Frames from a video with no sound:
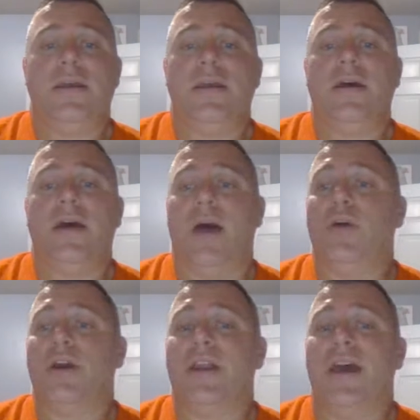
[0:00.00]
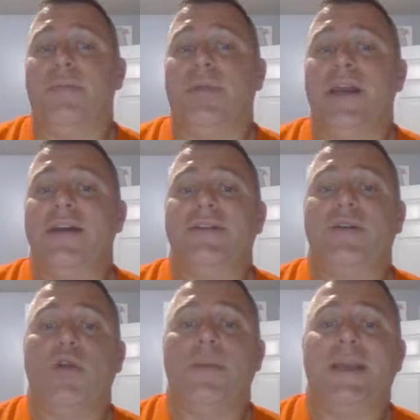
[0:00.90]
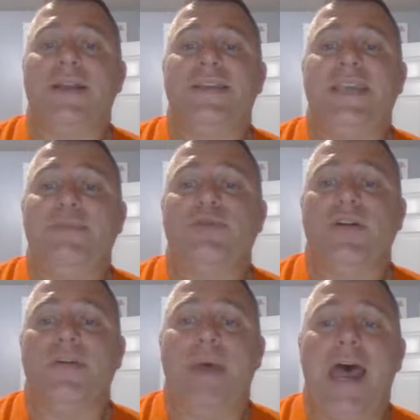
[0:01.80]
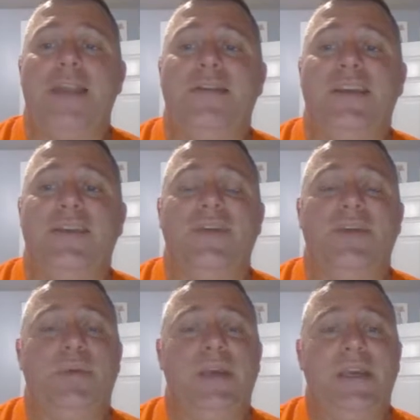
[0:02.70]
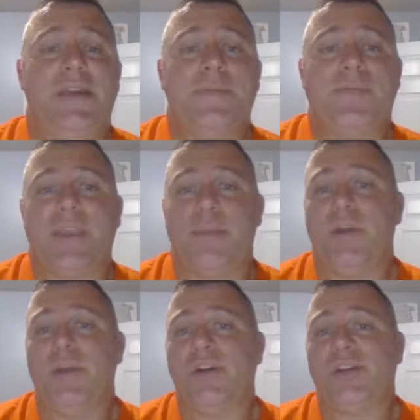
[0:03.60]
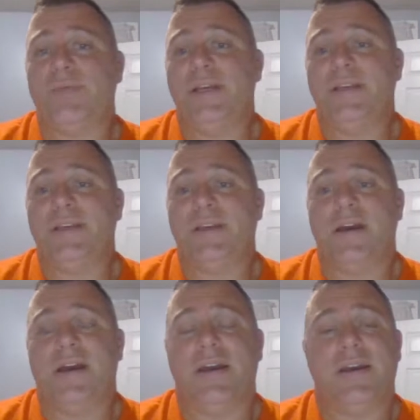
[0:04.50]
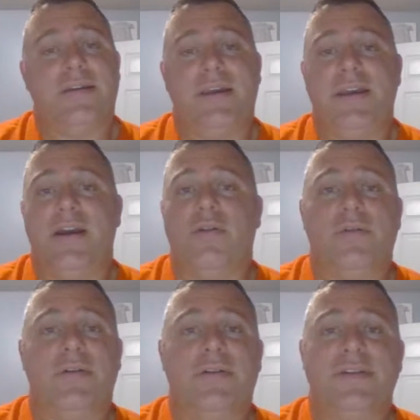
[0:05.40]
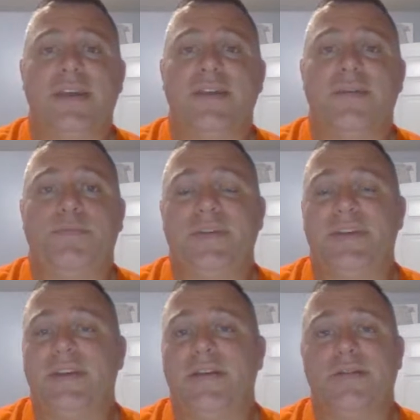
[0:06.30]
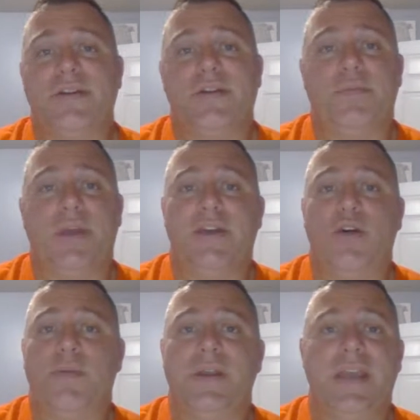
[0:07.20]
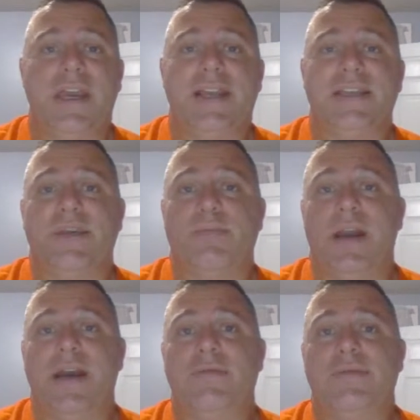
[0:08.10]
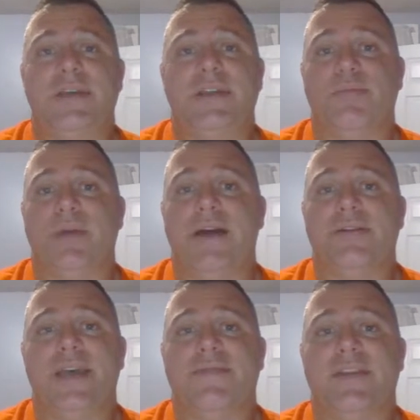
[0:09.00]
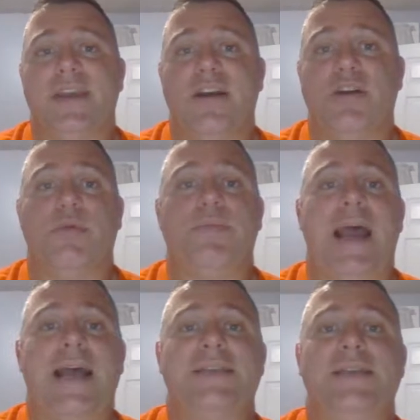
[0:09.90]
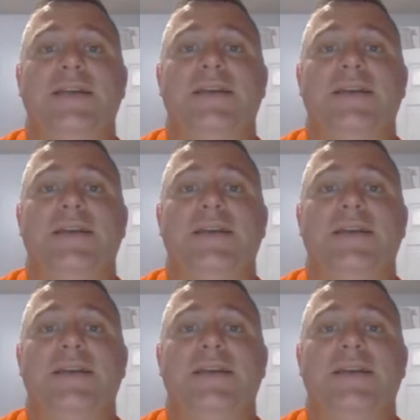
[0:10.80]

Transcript: I'm looking at players going up against teams with a bad DVP. It pretty much means, say the Steelers are playing opening day against the Browns, and the Browns have a terrible passing